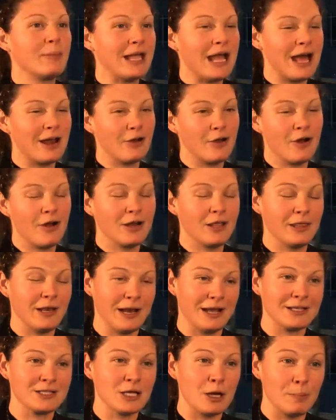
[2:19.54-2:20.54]
be added on in the
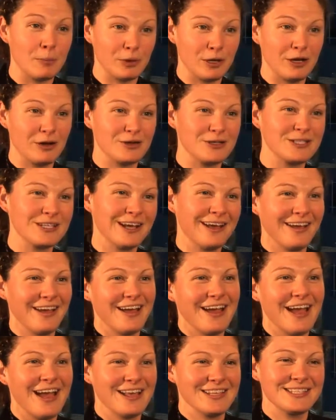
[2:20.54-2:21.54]
next couple years
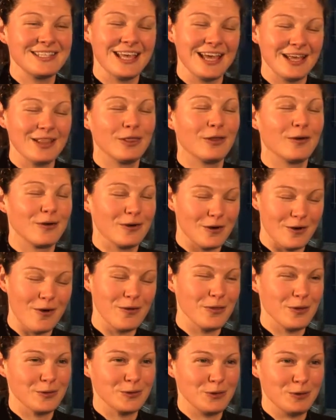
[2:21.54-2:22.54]
as they learn
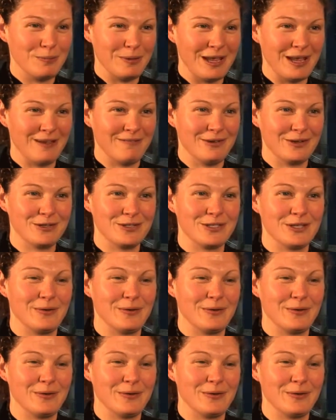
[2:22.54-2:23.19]
all those new behaviors.